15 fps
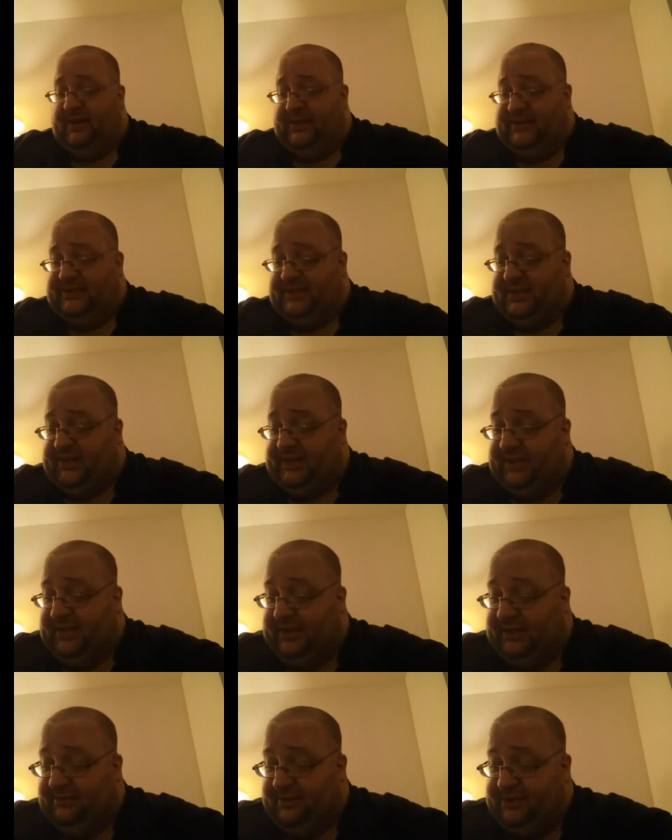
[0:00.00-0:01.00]

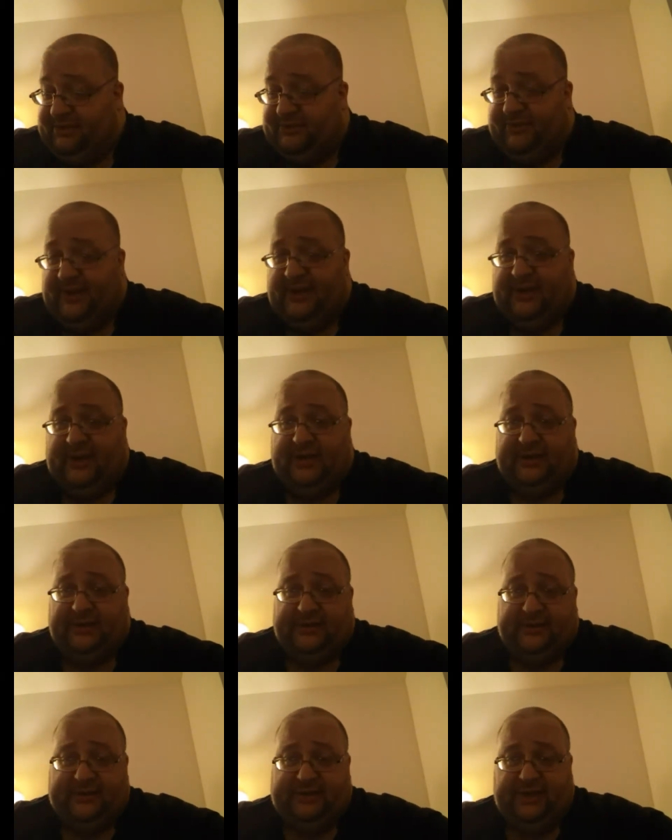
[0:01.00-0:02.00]
basically, he runs around like
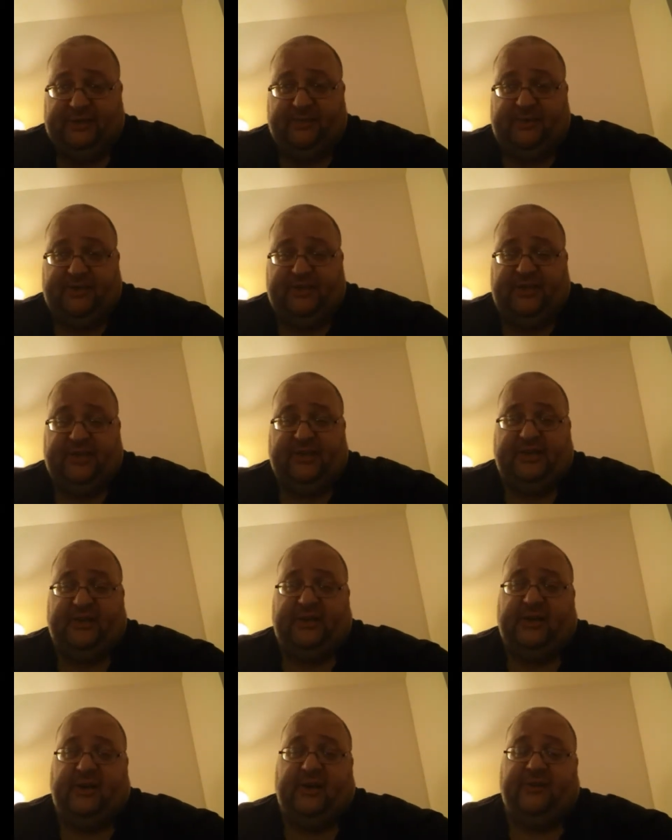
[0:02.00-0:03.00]
a chicken with his head
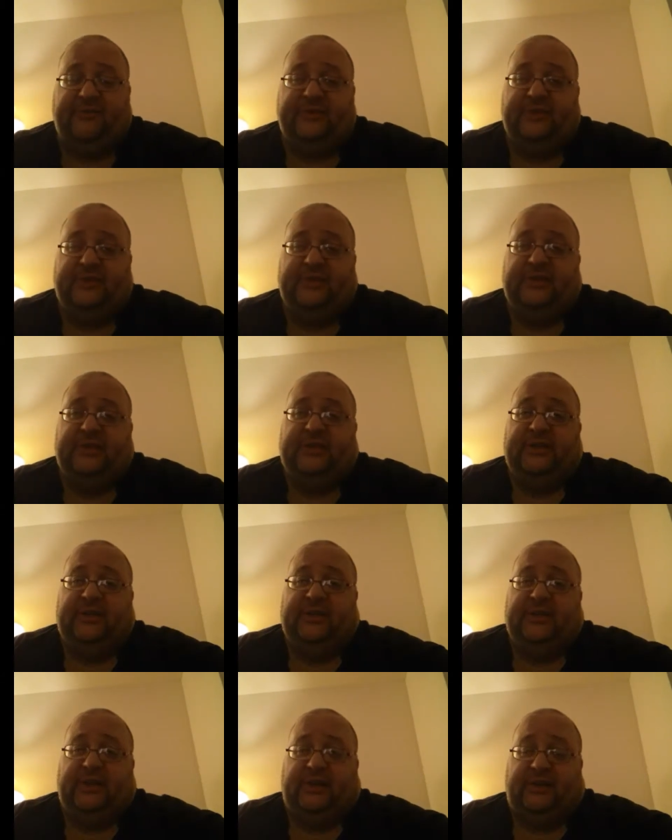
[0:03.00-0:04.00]
cut off
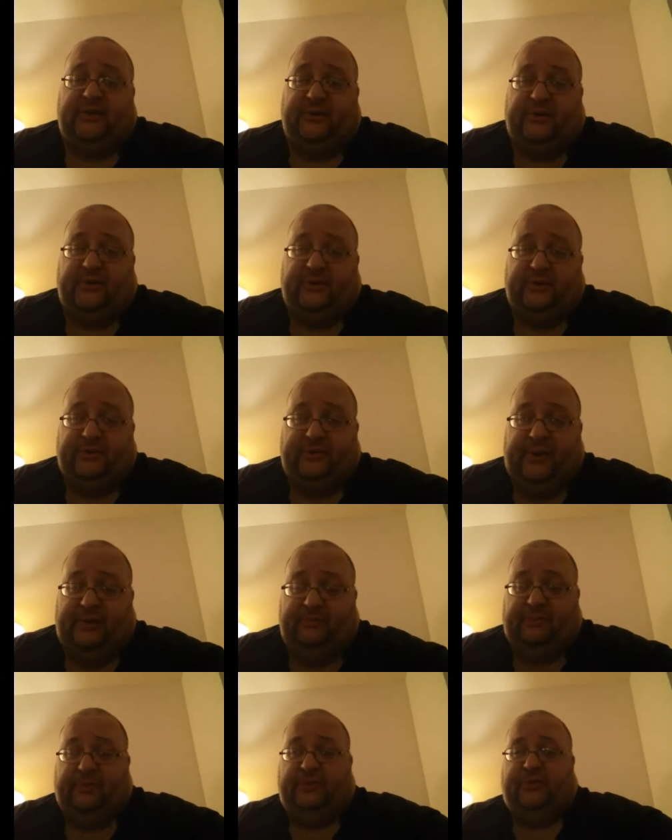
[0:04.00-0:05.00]
on,
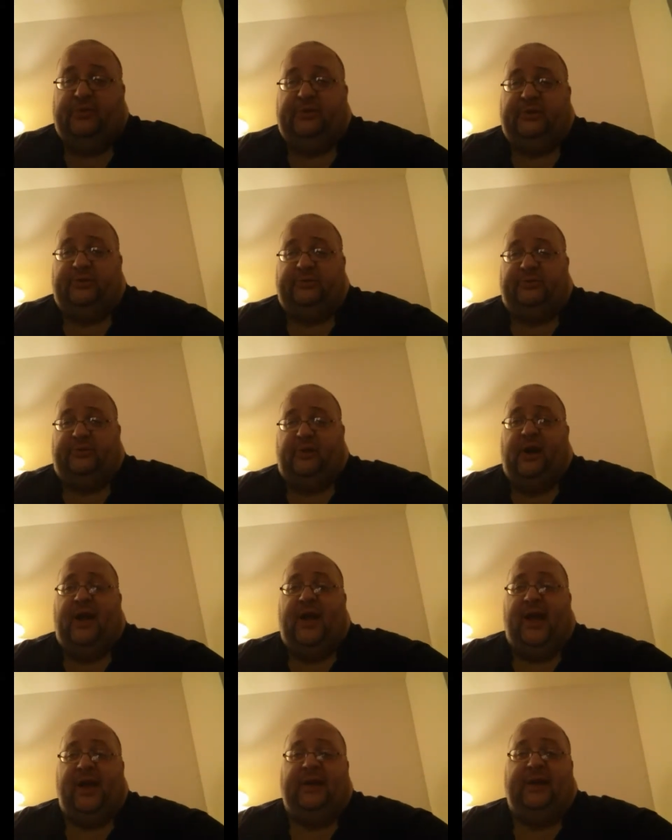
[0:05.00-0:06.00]
Red Bull and
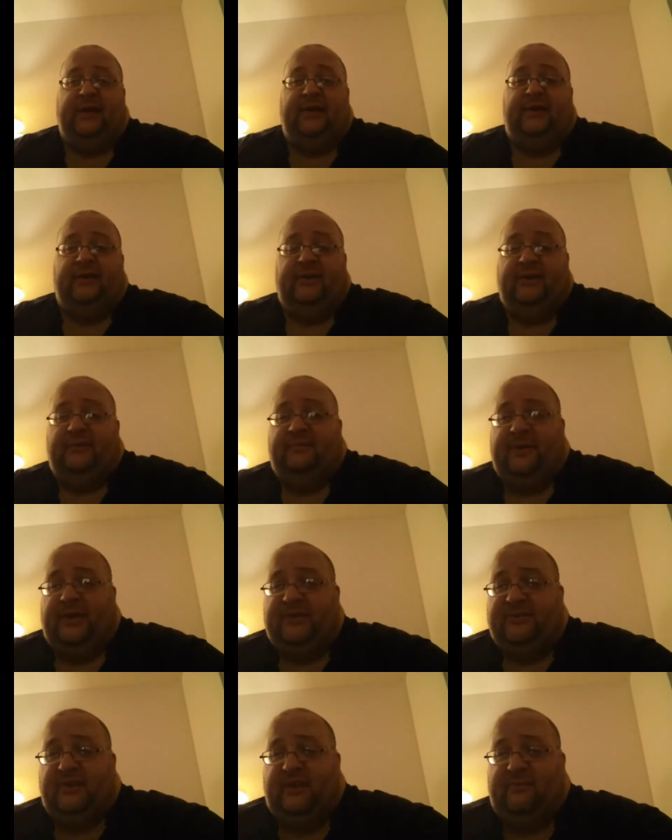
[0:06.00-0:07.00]
crack, and, and
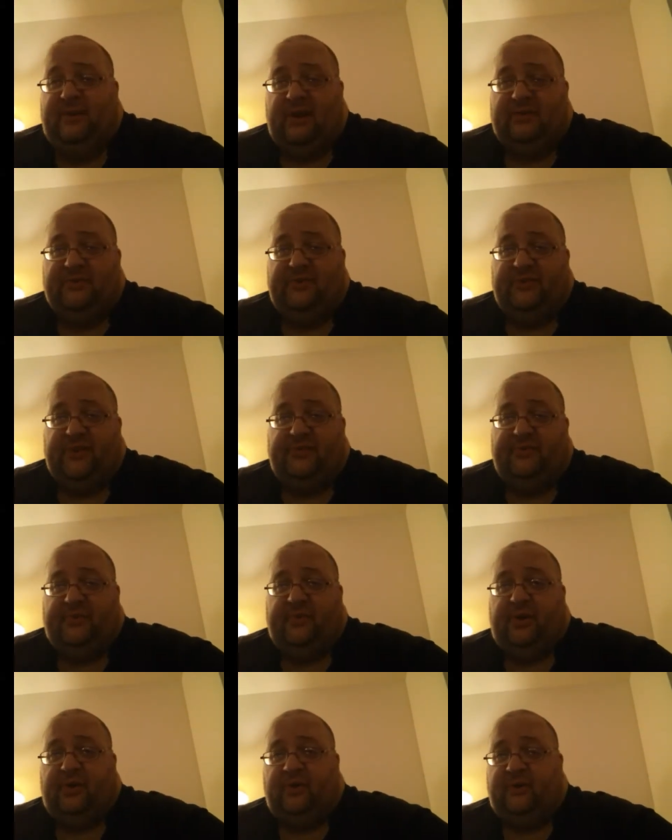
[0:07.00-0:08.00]
basically bounces off
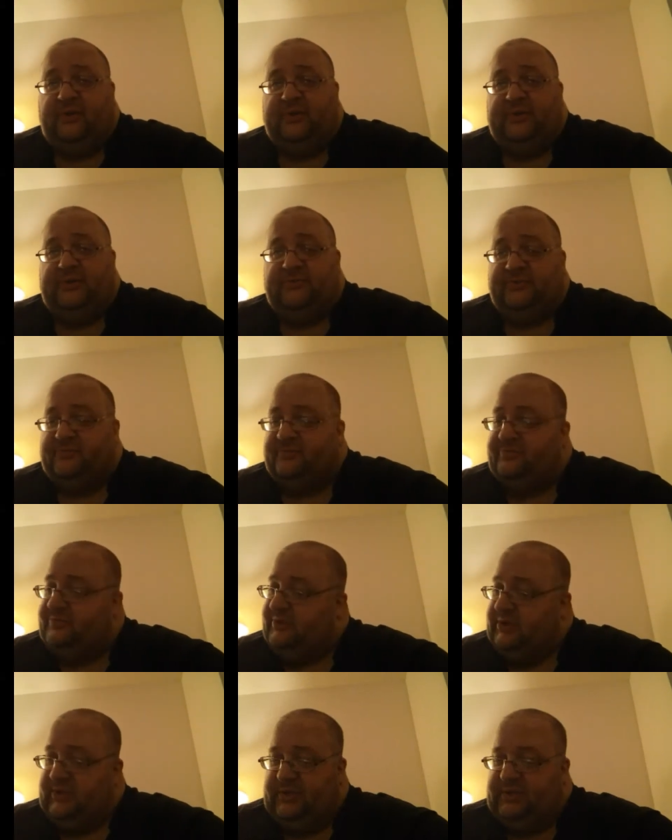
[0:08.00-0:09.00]
the wall, and
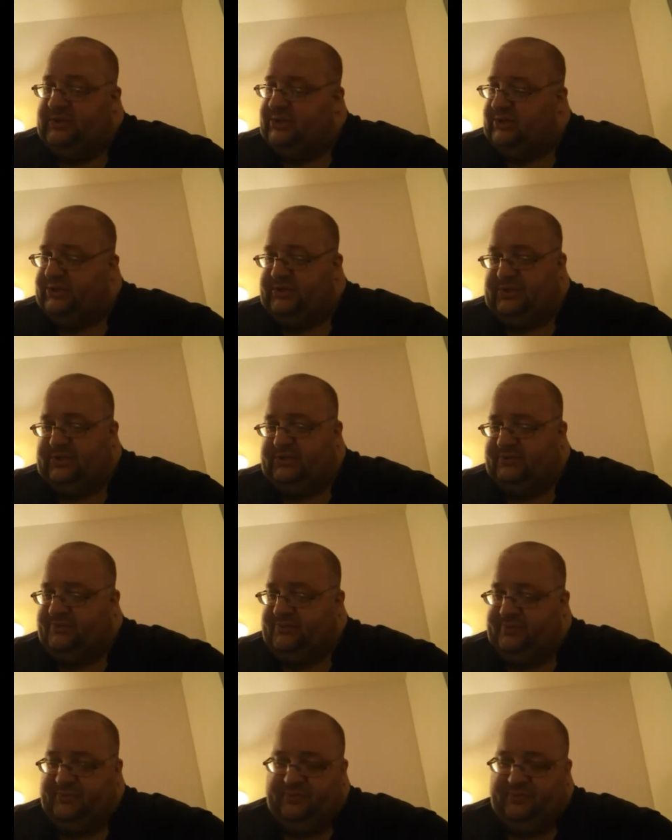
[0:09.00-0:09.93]
uh, it's just.